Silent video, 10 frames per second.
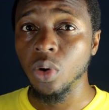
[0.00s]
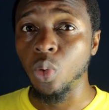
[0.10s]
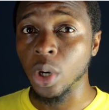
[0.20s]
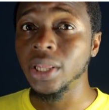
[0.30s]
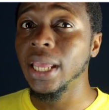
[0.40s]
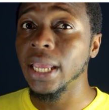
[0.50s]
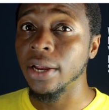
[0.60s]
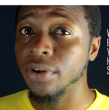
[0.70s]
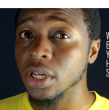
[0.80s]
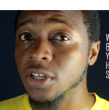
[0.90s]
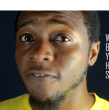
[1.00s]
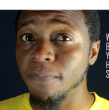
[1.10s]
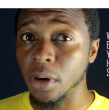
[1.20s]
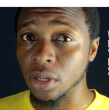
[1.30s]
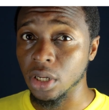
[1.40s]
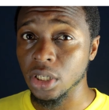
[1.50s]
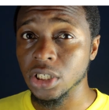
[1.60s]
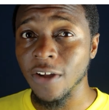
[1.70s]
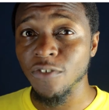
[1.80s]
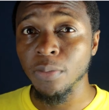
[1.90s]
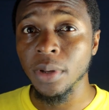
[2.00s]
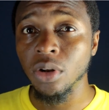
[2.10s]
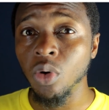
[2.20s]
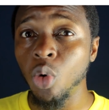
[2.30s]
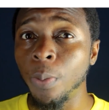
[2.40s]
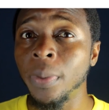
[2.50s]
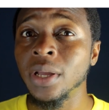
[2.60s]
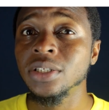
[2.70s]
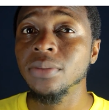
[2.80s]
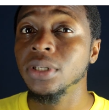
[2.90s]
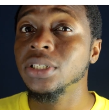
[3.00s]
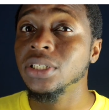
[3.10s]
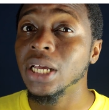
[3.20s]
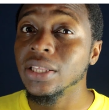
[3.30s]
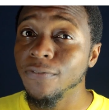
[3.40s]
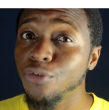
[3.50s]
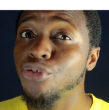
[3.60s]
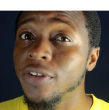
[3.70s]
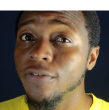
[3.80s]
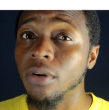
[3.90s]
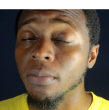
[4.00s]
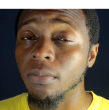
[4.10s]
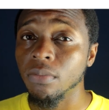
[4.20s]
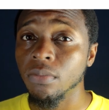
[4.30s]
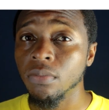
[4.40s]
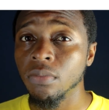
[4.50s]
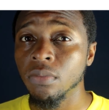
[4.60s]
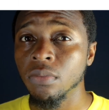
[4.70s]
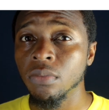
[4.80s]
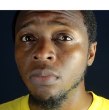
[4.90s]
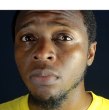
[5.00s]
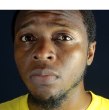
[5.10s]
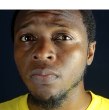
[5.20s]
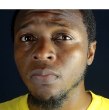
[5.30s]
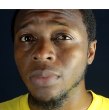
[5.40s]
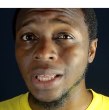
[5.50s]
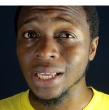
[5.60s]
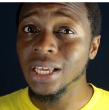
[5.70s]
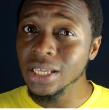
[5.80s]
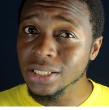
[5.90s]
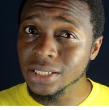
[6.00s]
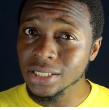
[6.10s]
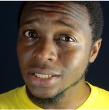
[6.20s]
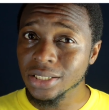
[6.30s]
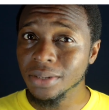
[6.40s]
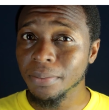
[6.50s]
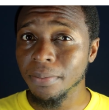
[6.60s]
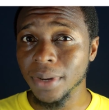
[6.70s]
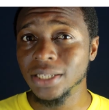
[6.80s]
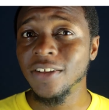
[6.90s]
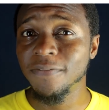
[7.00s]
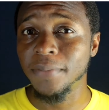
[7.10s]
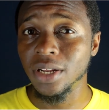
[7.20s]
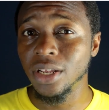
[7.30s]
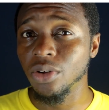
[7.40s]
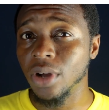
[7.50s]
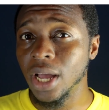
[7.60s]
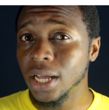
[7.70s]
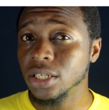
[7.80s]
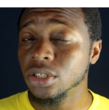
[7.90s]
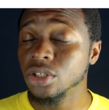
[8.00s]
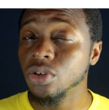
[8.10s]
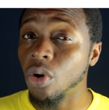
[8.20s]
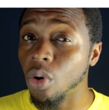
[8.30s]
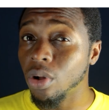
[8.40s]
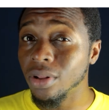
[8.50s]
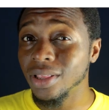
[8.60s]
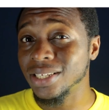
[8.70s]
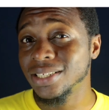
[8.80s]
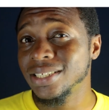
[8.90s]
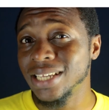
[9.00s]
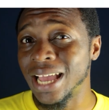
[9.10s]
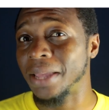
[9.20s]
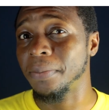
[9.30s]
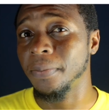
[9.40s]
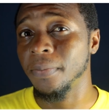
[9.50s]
What areas of bondage have you been hoping to be set free from? The keys might have been in your hands all this time.